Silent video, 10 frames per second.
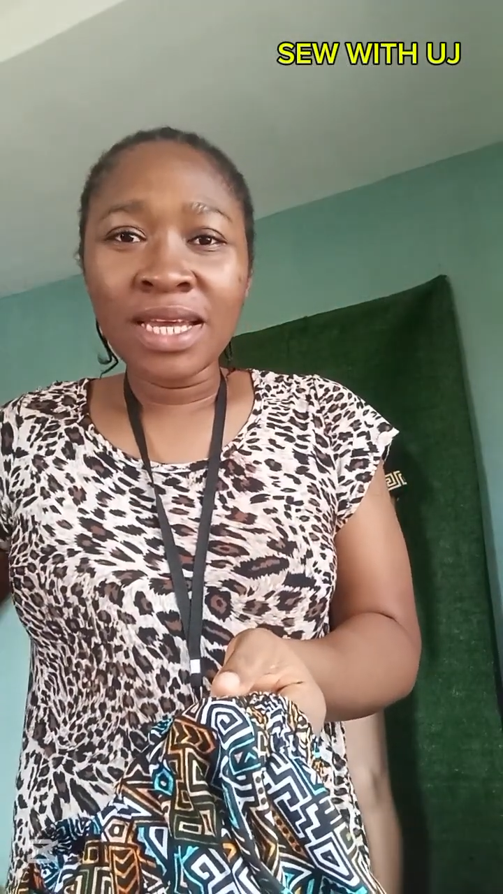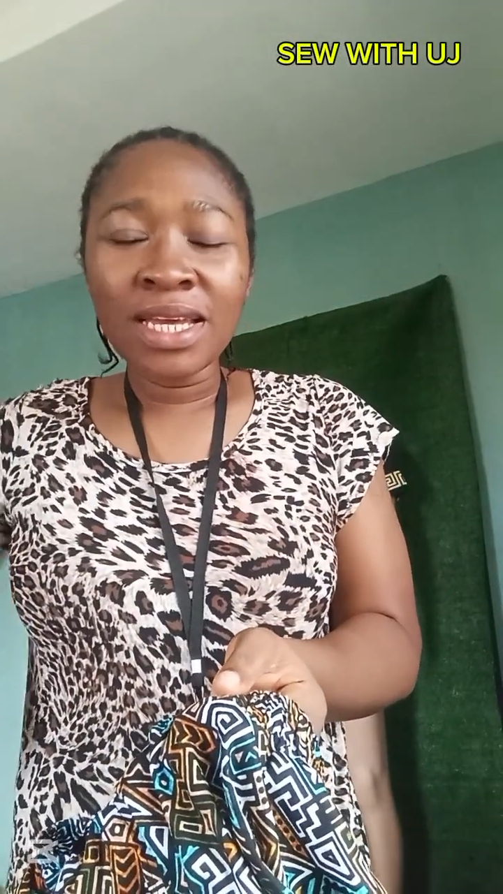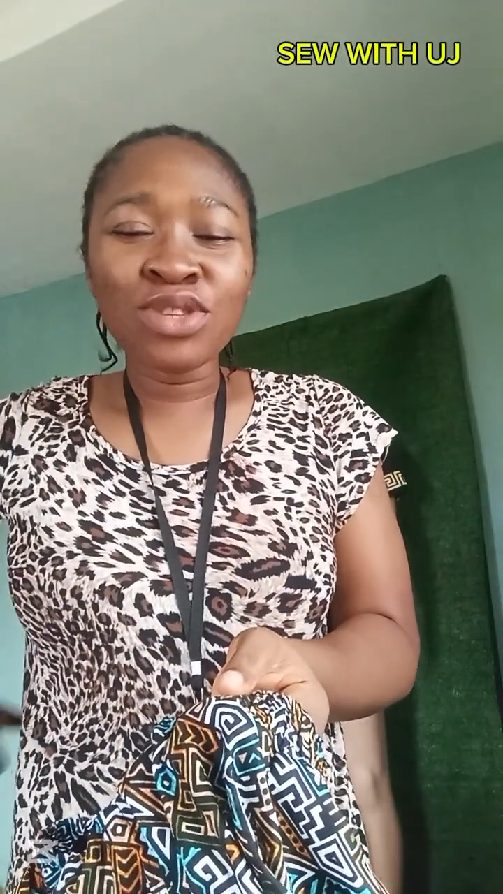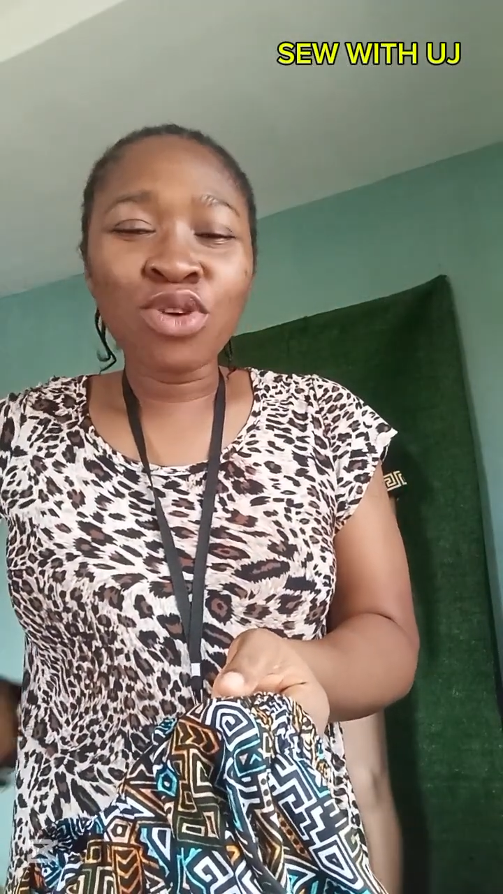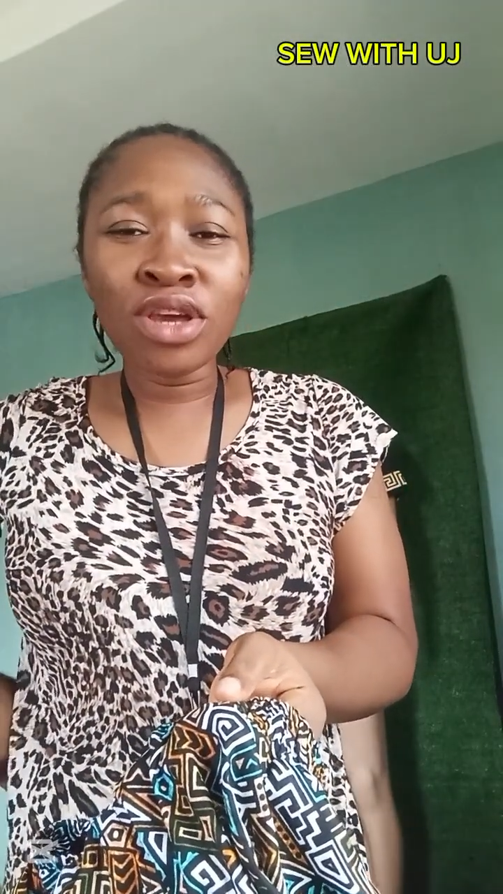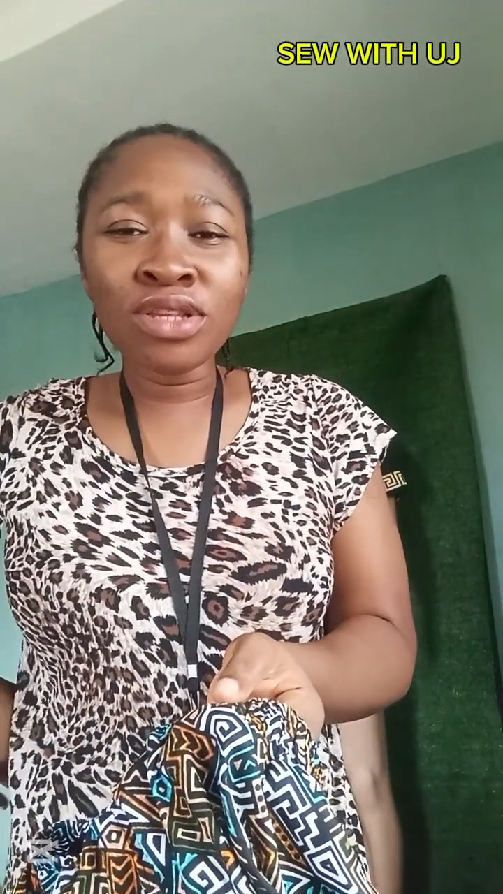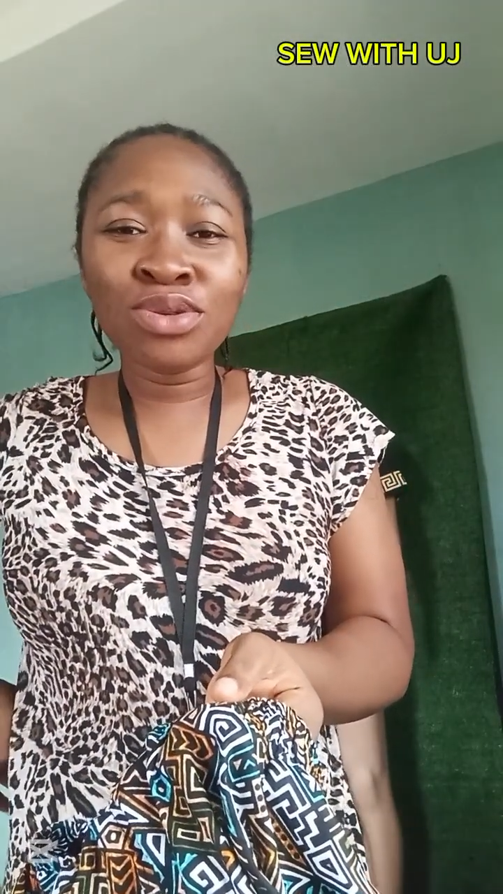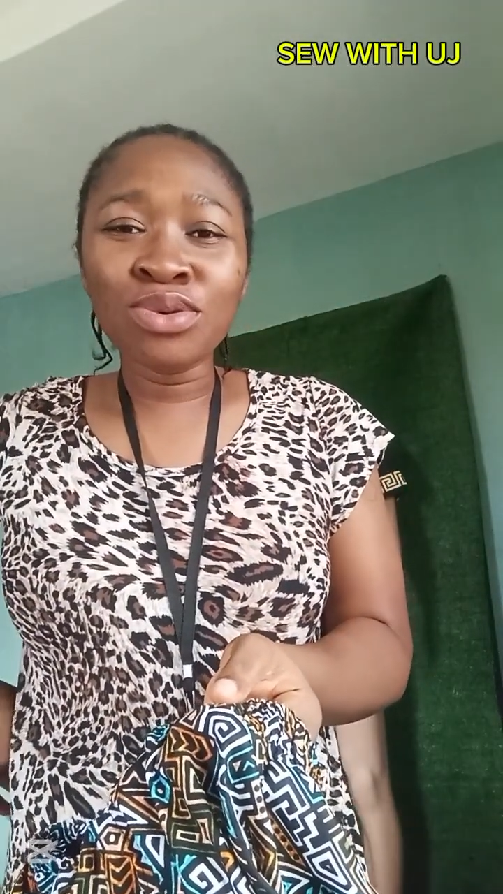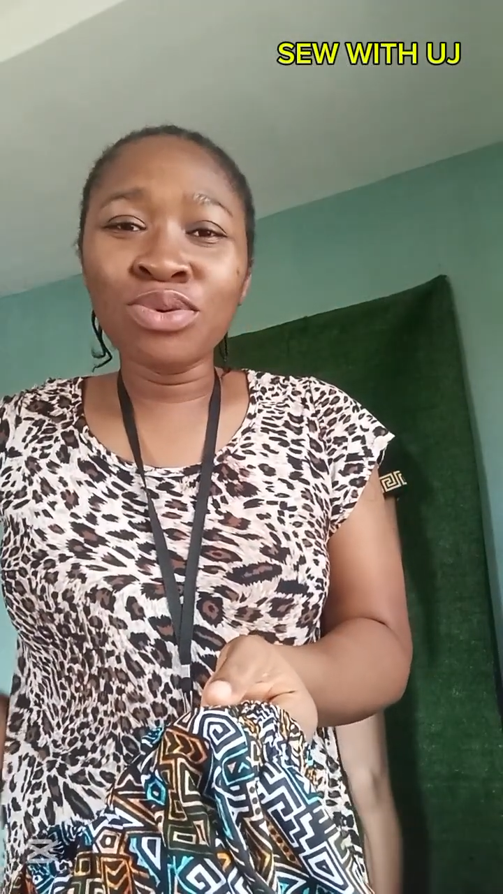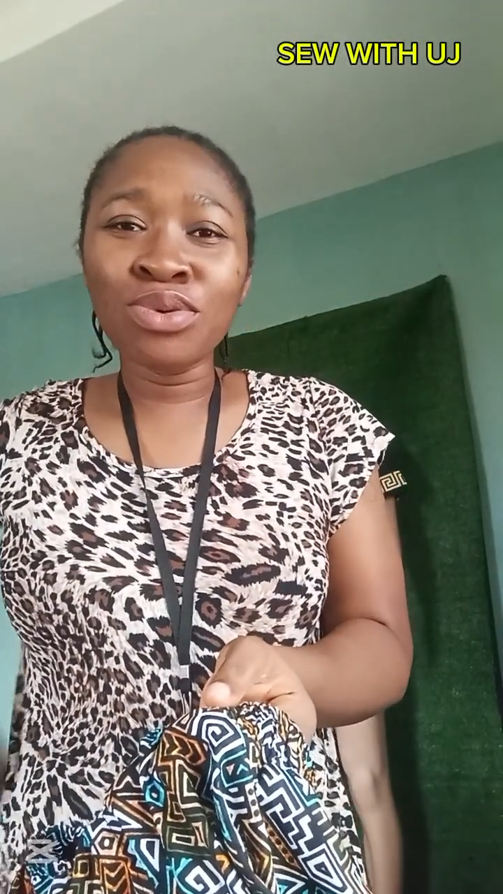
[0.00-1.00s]
it's going
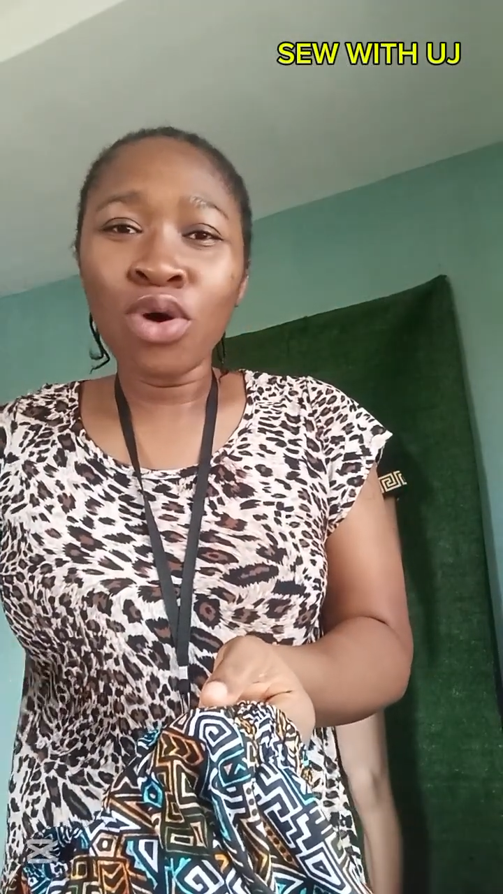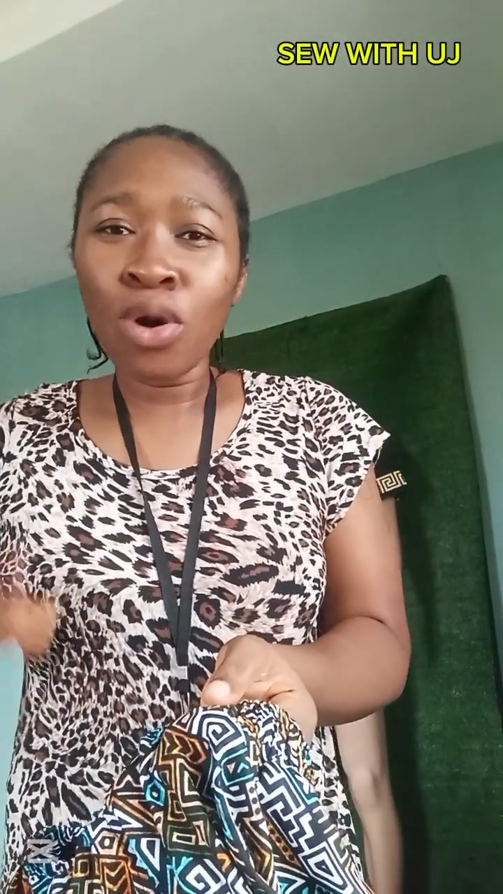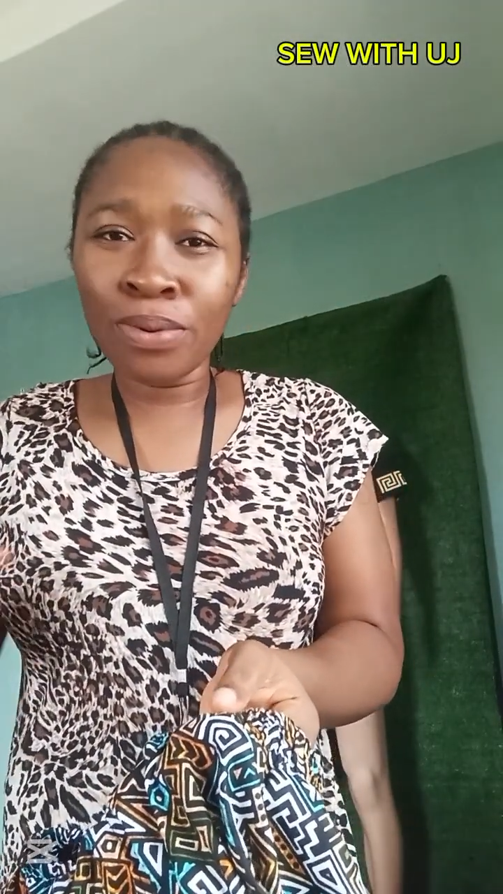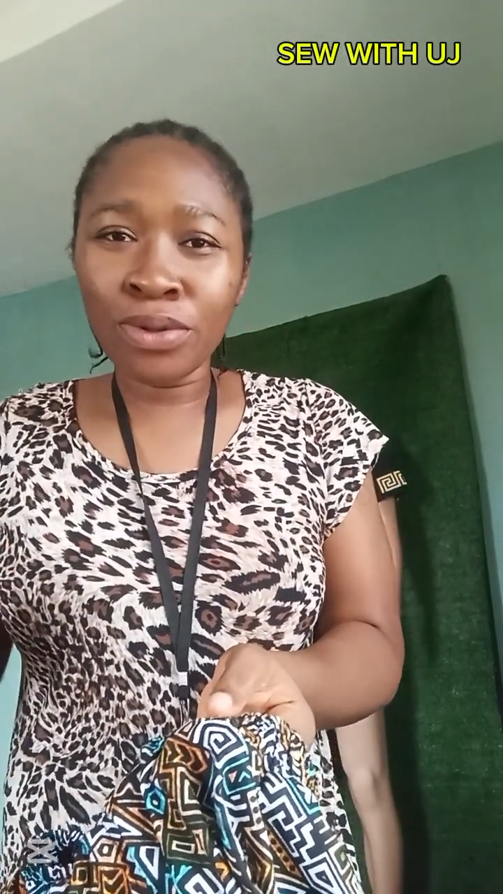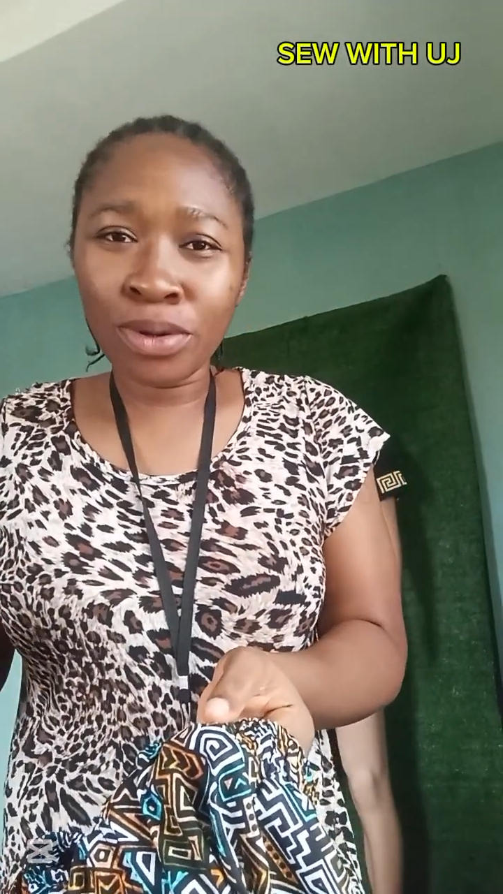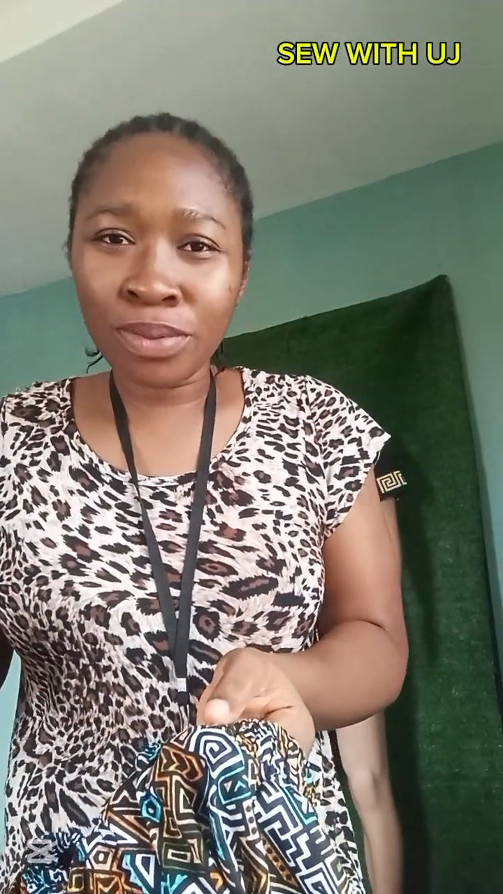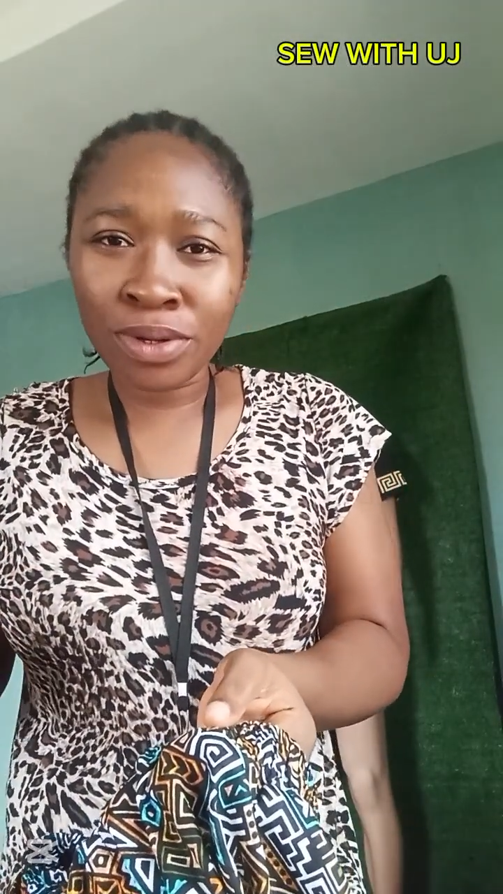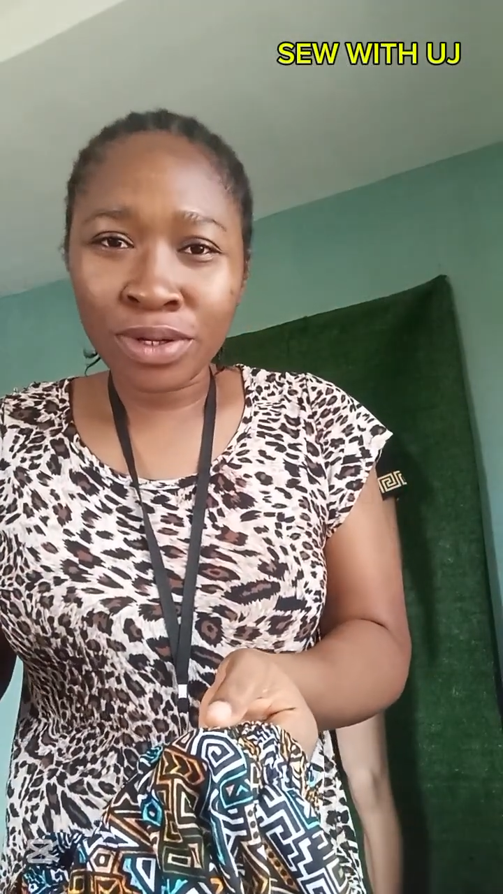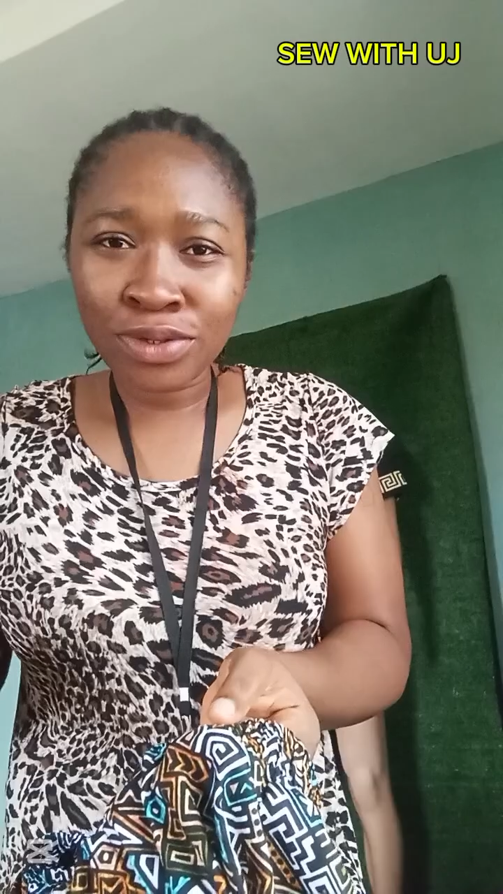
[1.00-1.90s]
to open up.